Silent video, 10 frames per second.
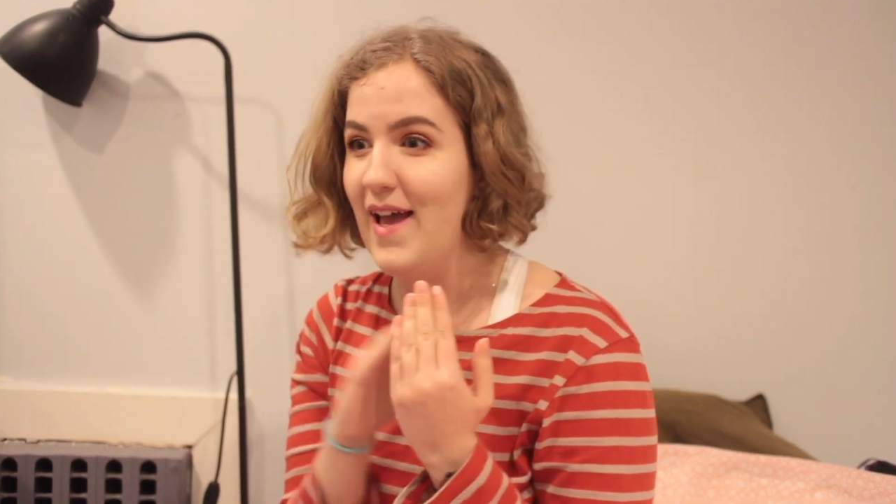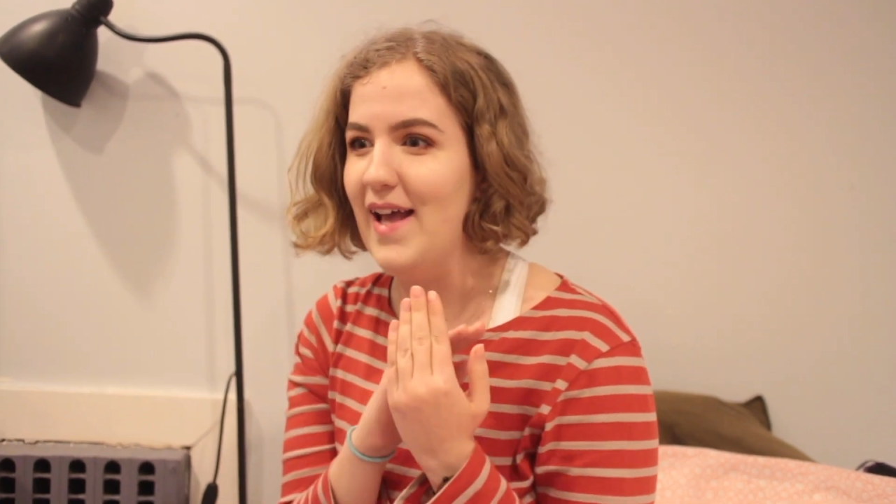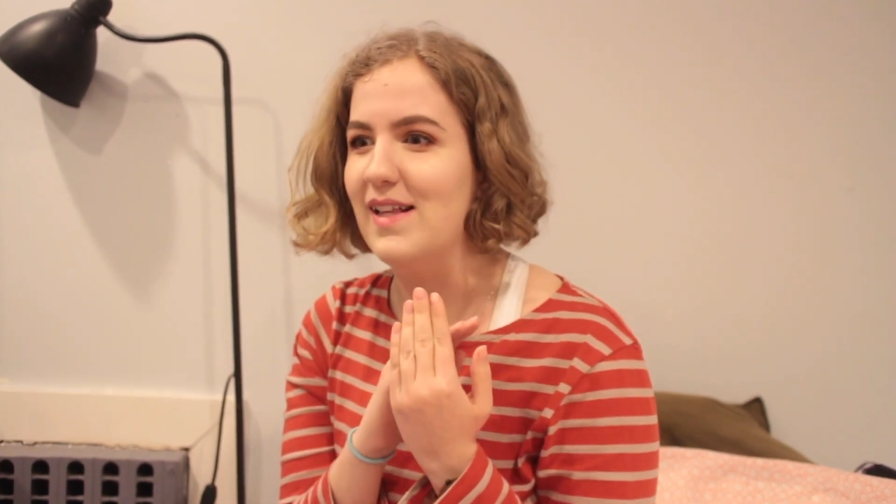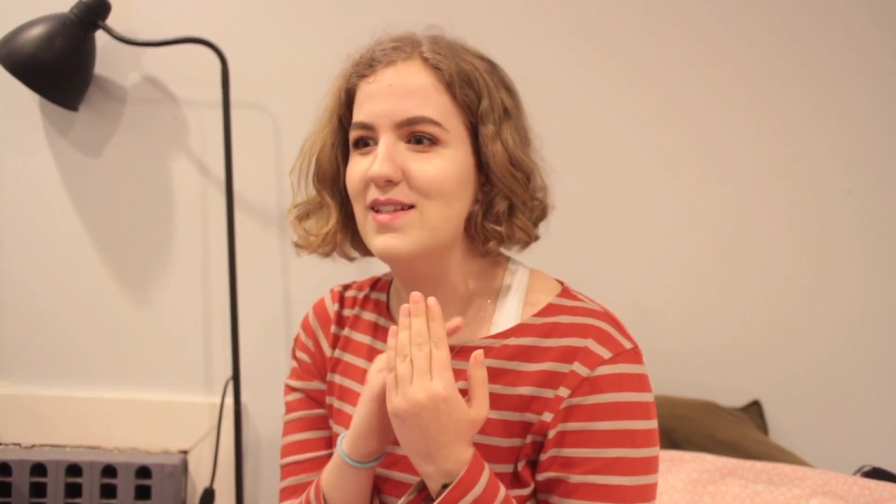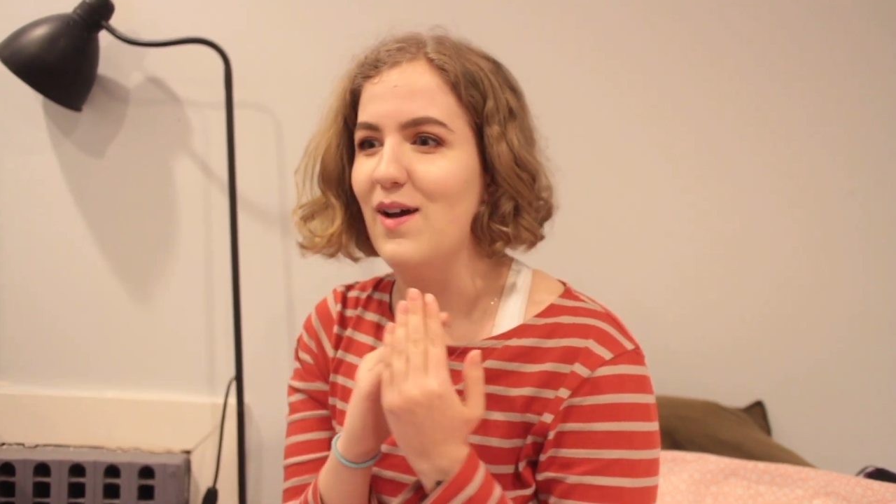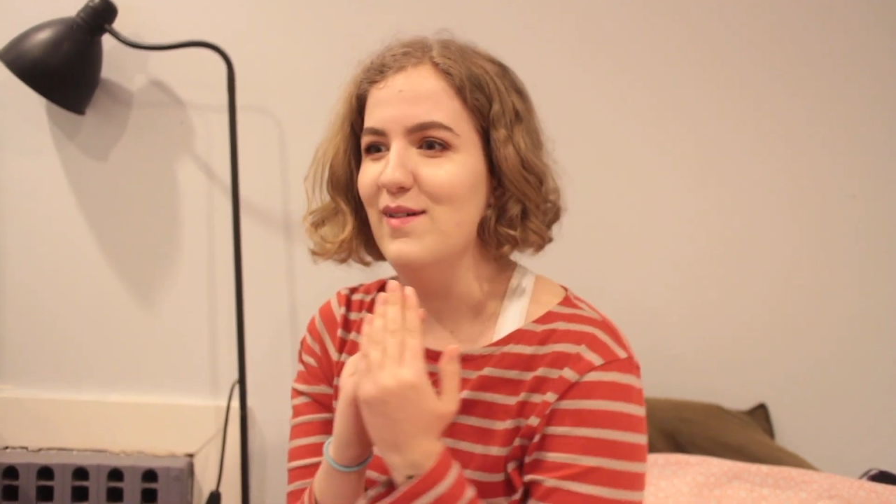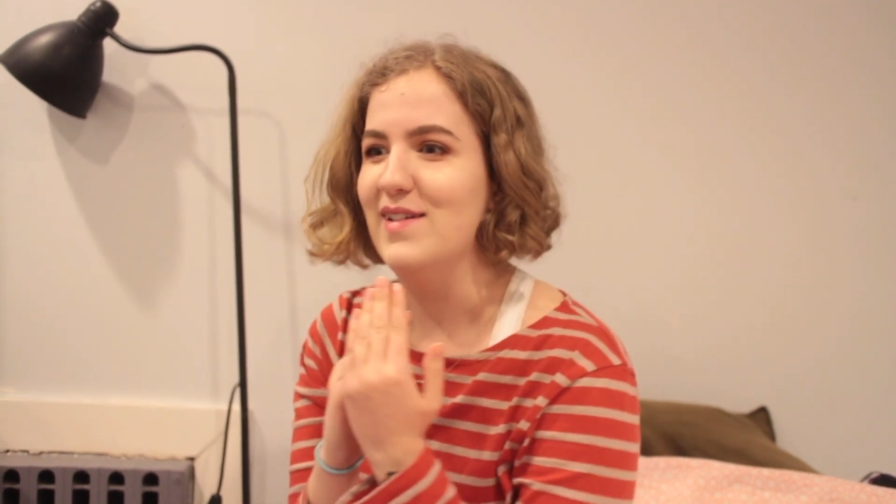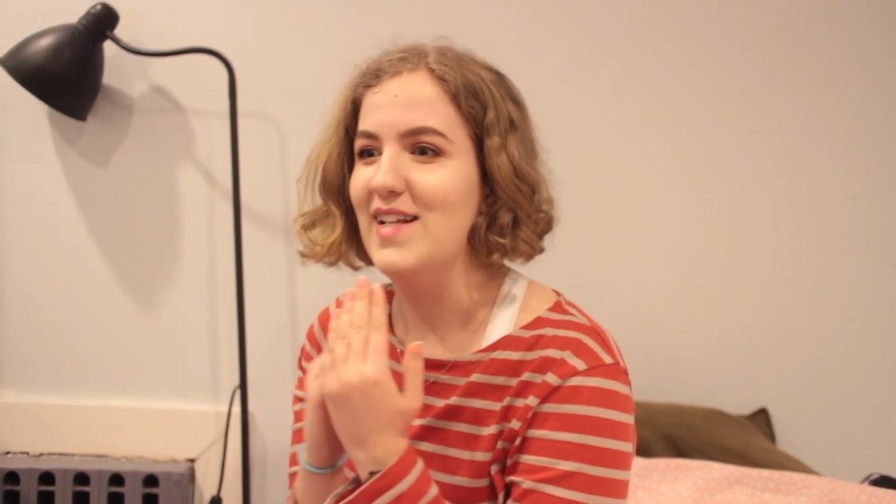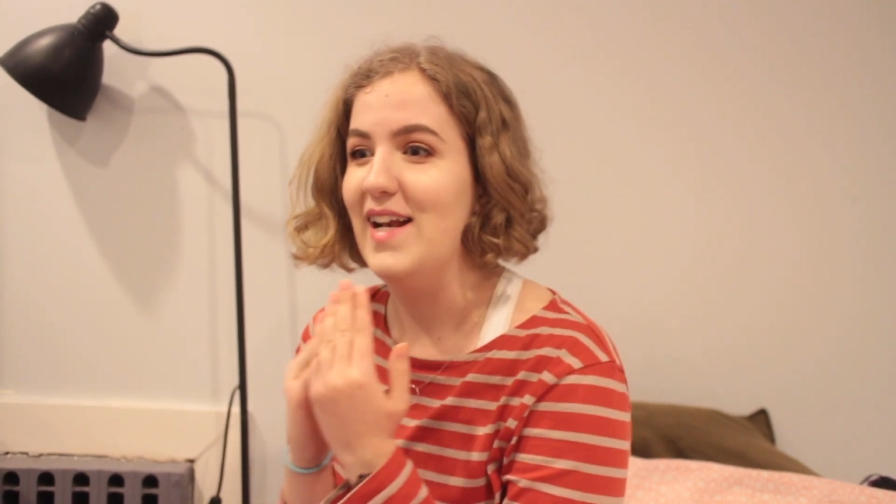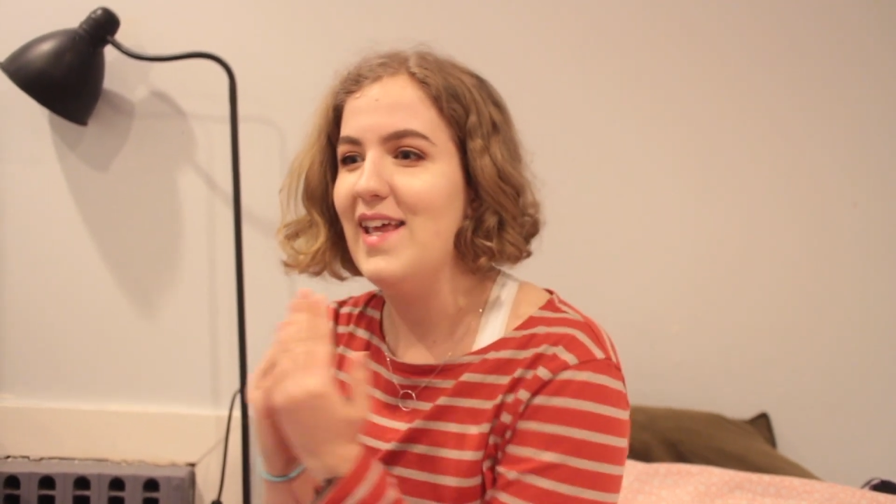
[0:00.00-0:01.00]
it's
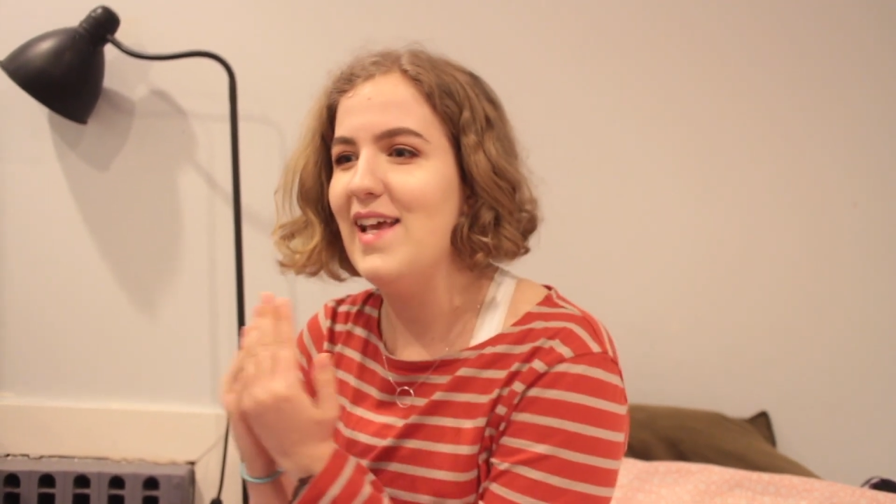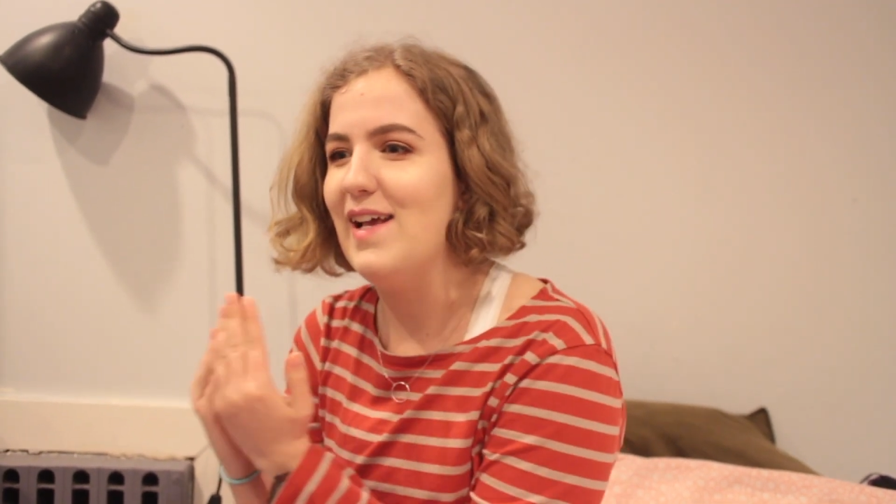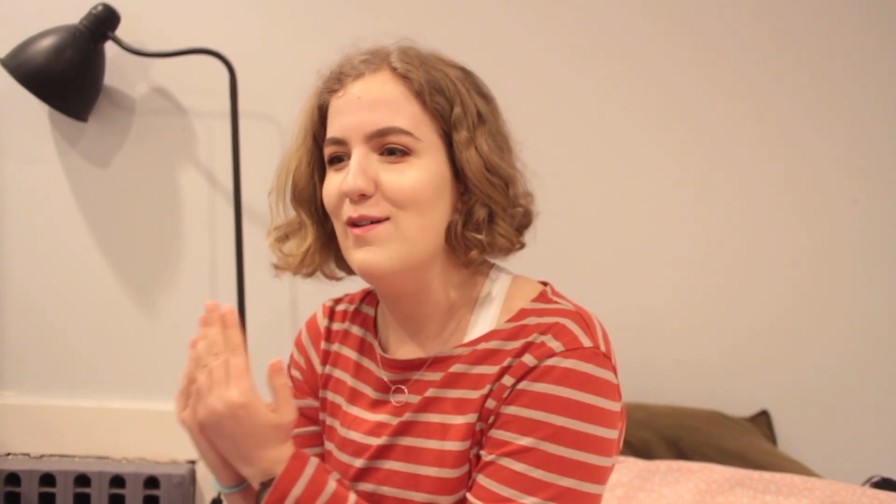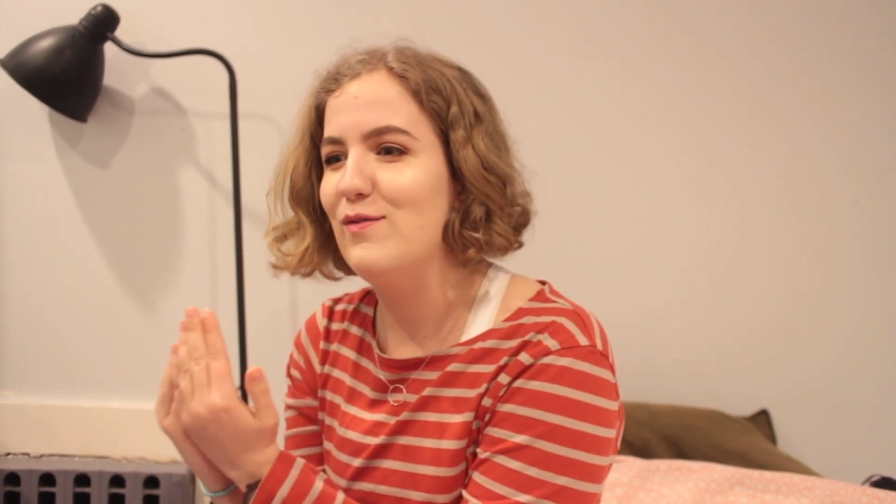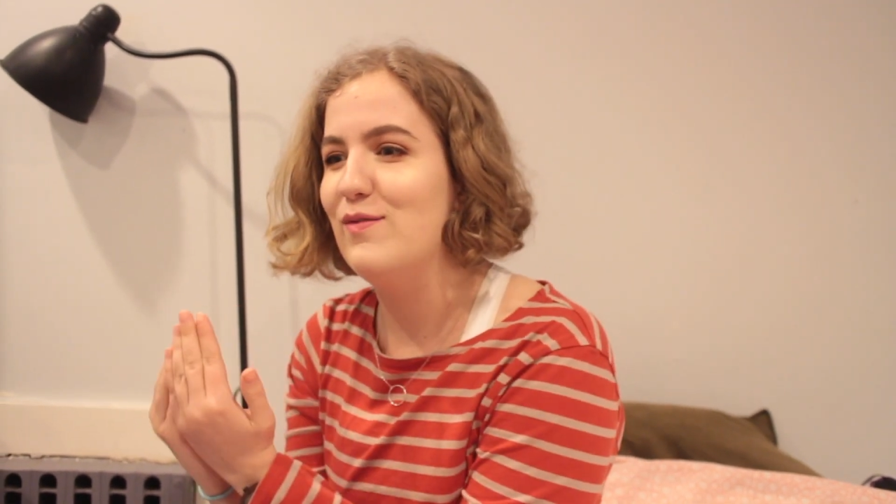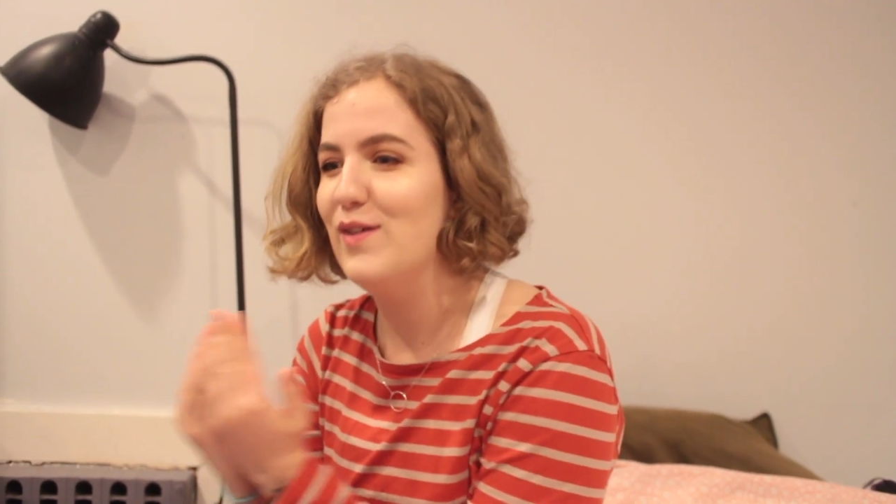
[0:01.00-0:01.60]
going to leave,